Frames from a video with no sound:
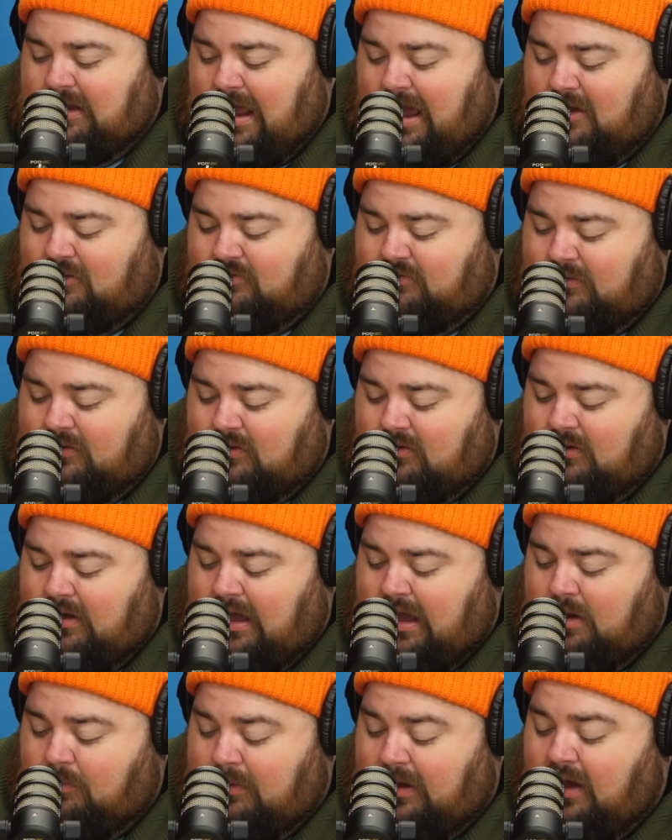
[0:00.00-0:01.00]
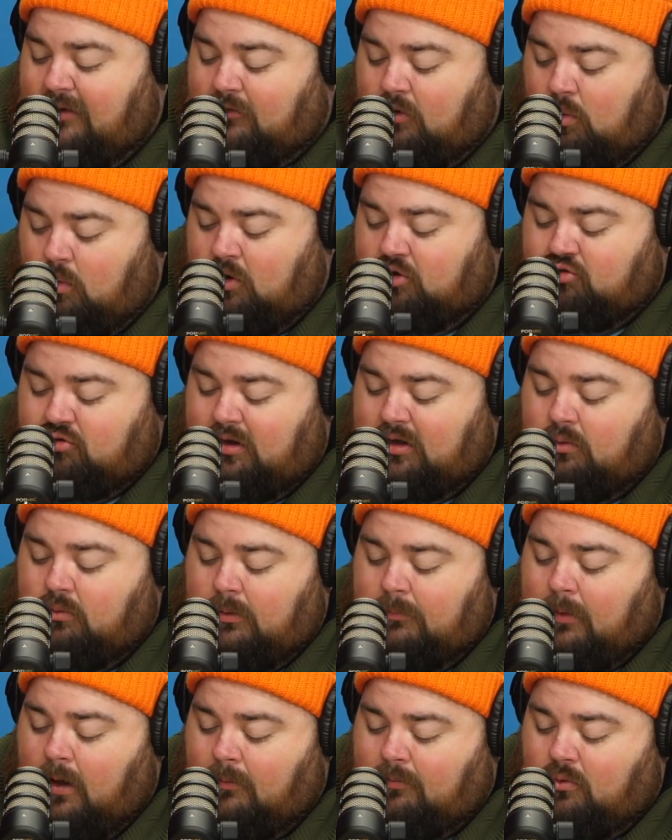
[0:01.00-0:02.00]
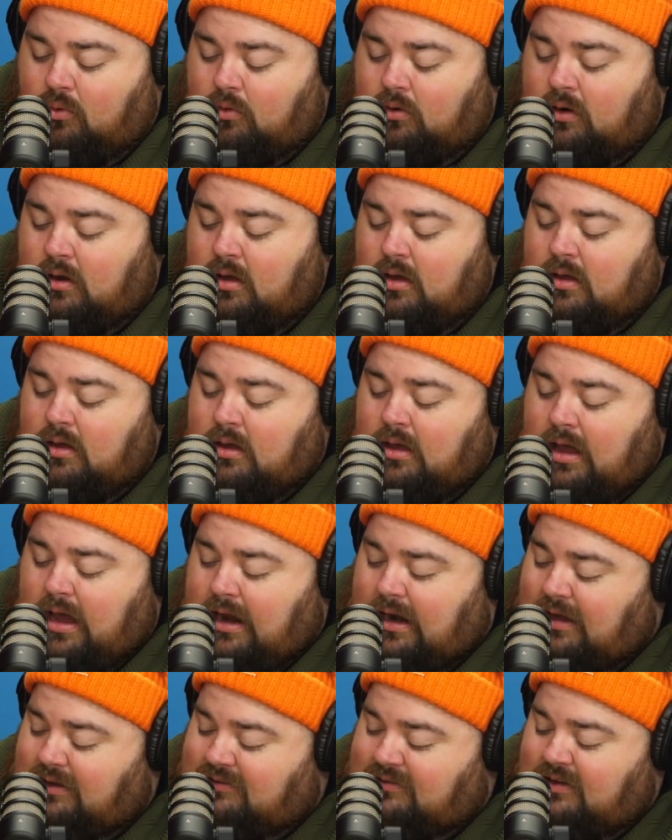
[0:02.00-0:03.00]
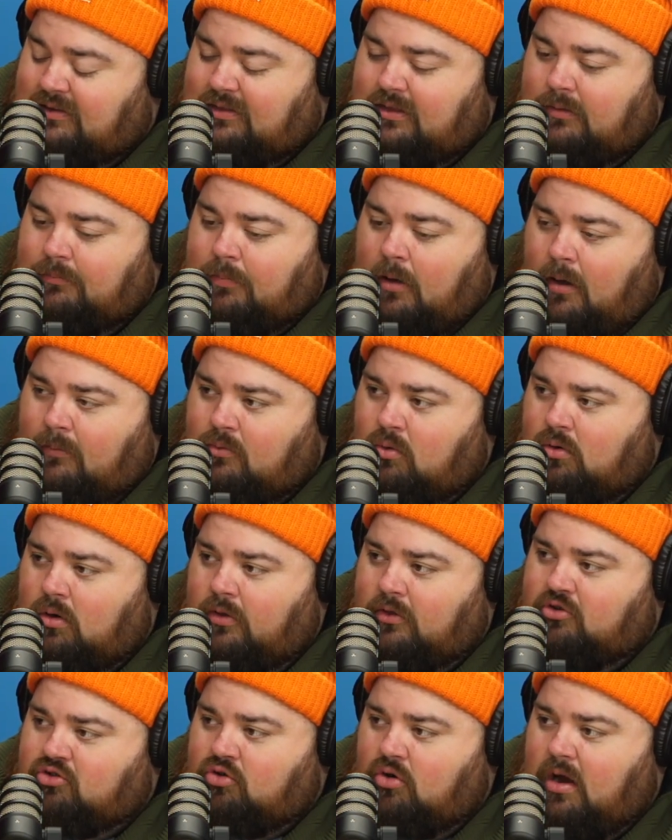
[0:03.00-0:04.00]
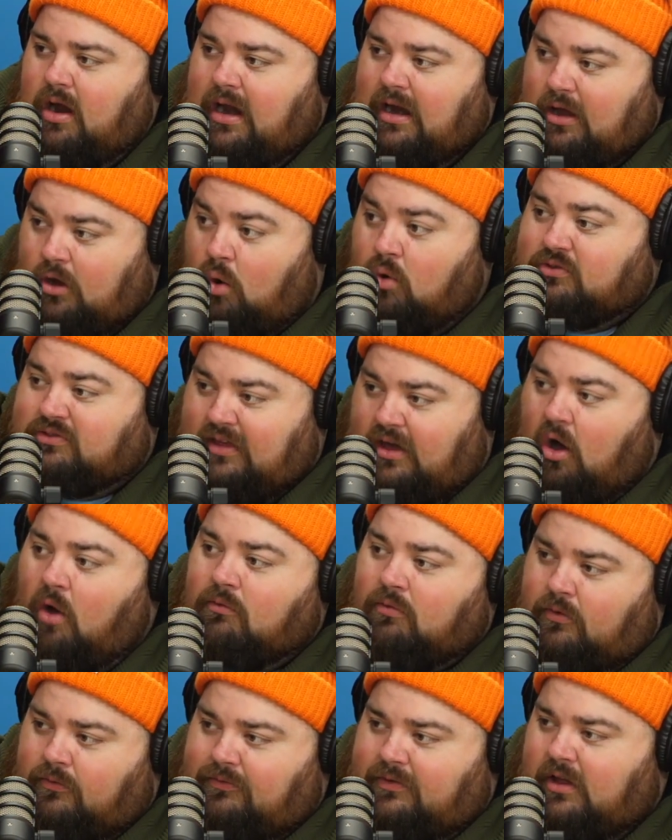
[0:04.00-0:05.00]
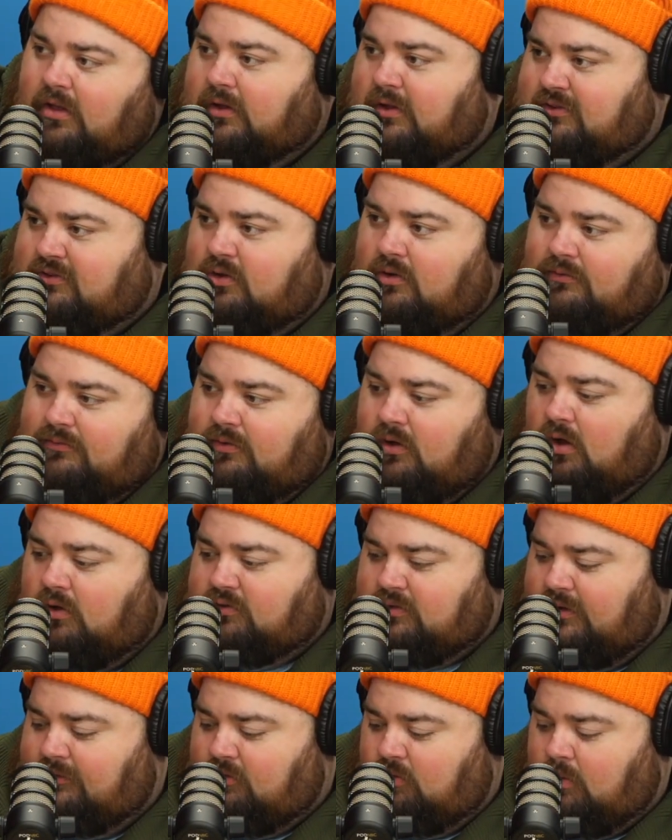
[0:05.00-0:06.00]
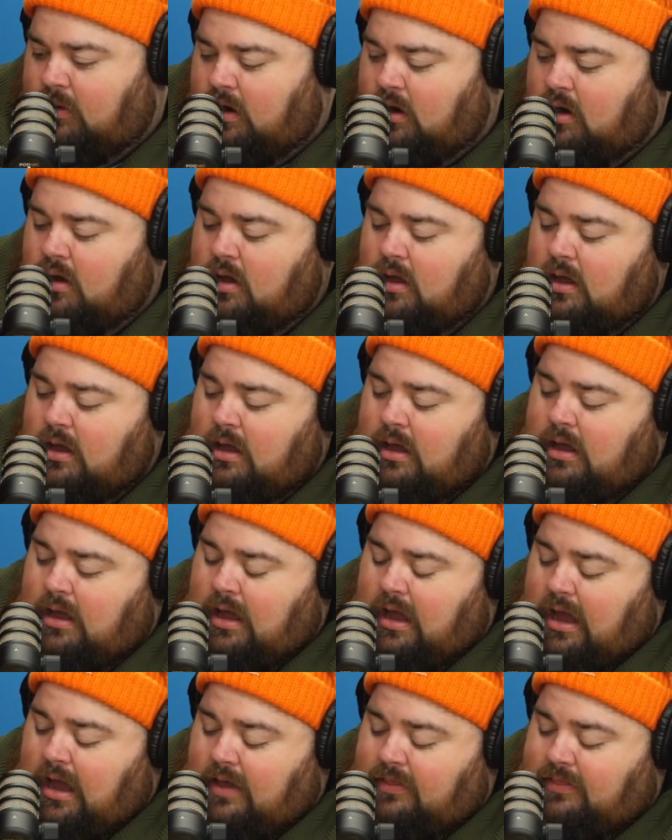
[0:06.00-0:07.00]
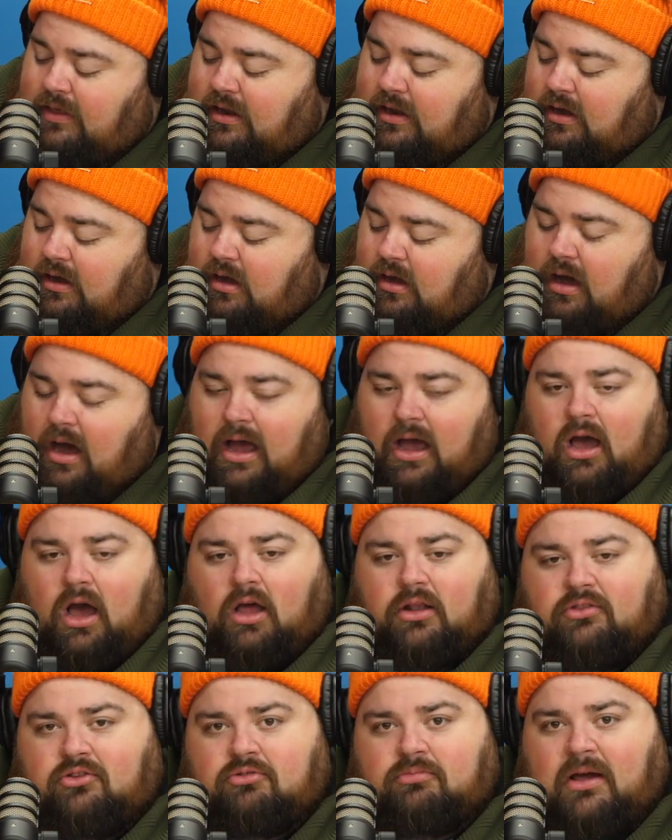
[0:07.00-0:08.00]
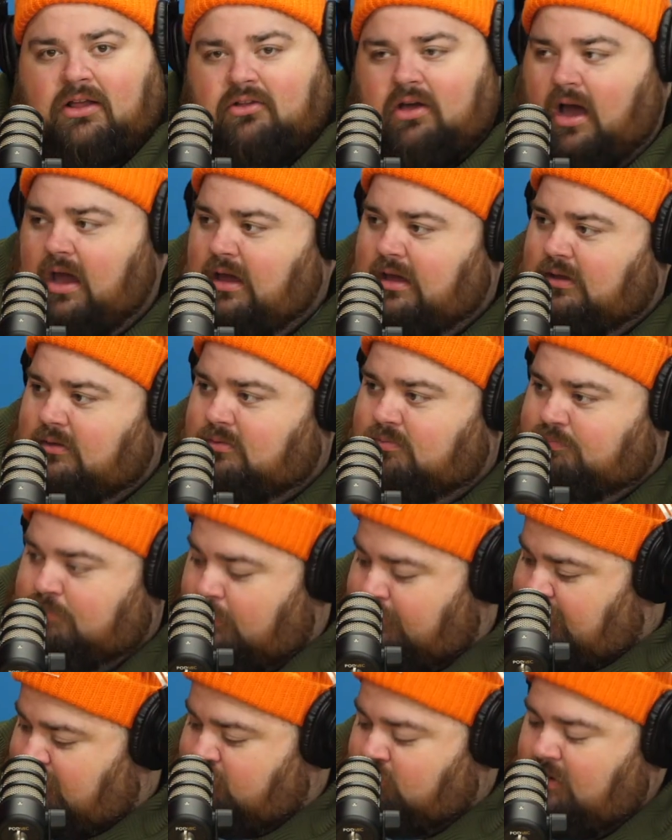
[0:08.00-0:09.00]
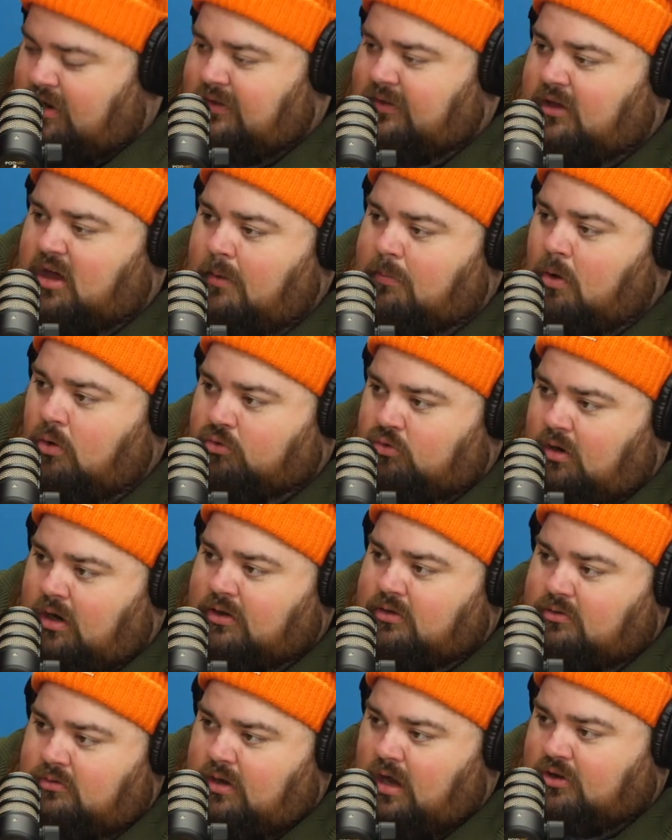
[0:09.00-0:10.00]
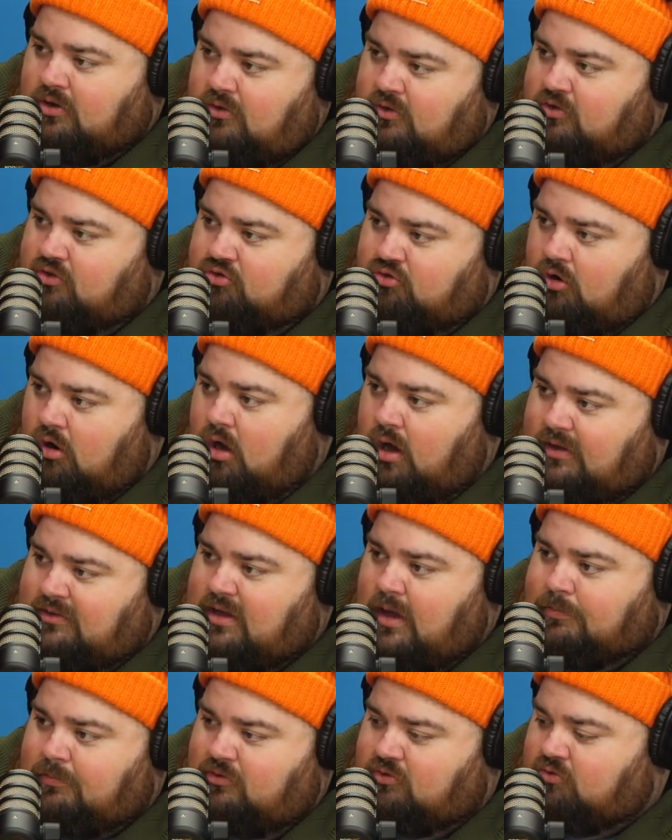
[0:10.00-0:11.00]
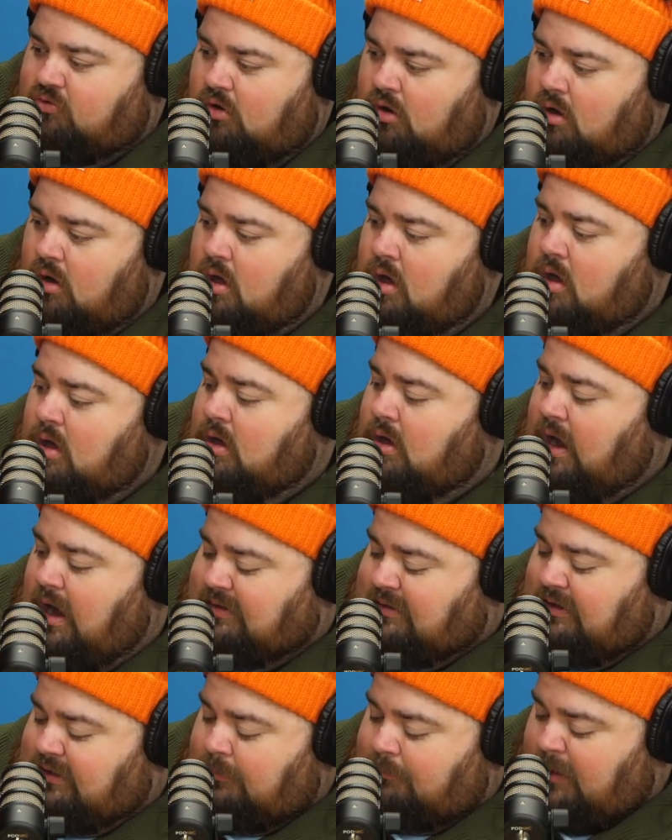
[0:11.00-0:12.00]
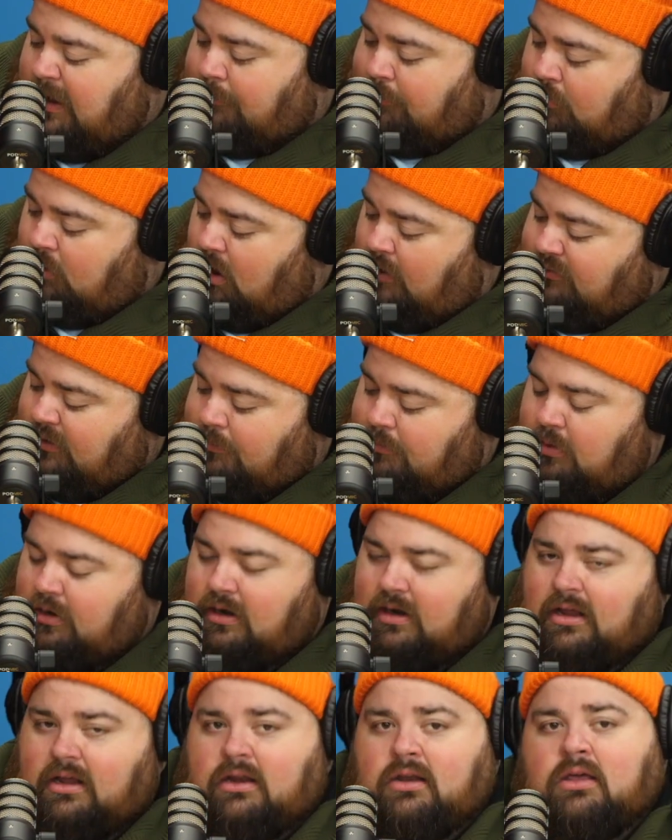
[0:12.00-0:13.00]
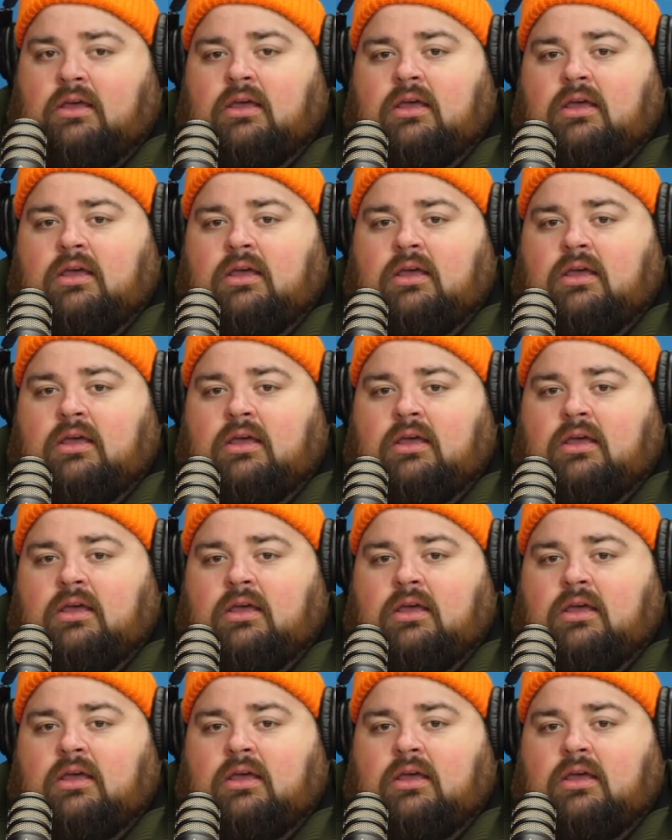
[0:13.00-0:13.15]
Nashville, and we got our one drink and one popcorn. And I set the popcorn on the tray, and of course they overfill it, so it falls everywhere. Mm-hmm. And then I put the drink in the cup holder. I do the straw. I tap the straw. I take the paper off. I put it in,